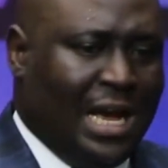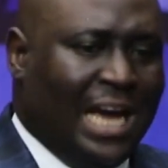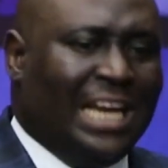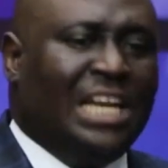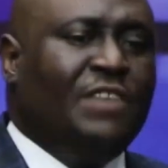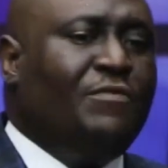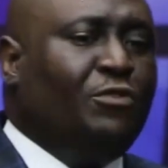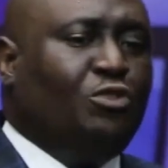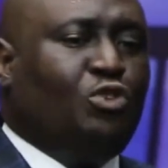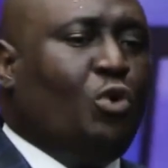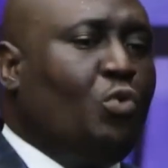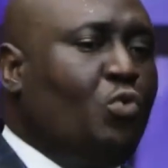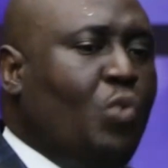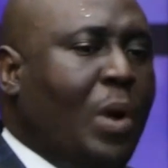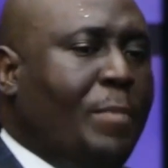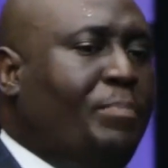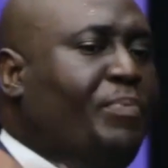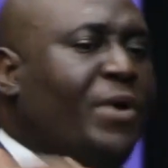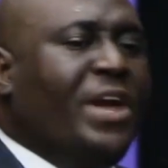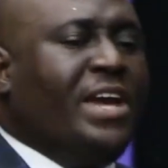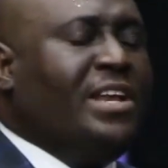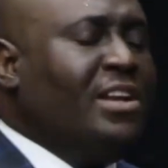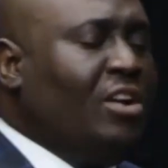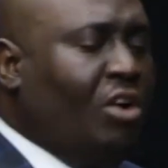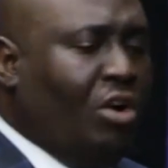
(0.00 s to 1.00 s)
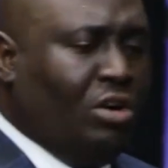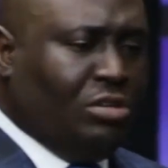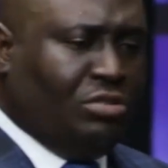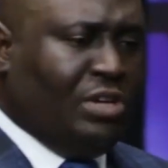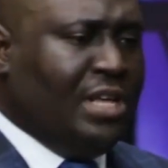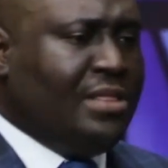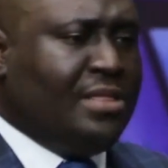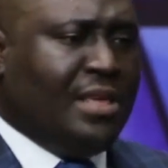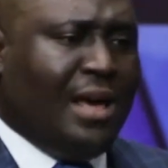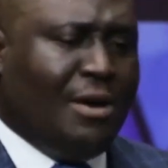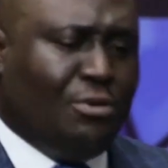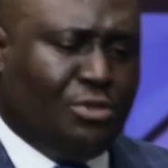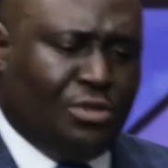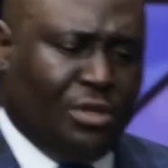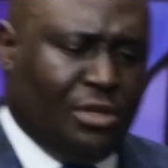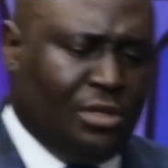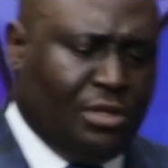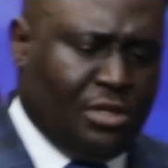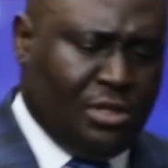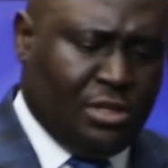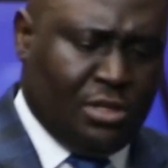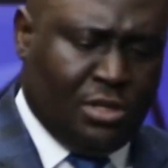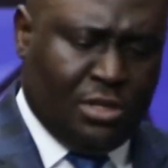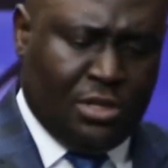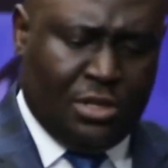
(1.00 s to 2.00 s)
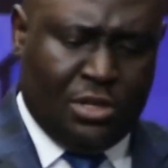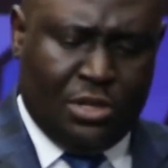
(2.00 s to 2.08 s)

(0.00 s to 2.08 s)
And even though we were paying 100,000,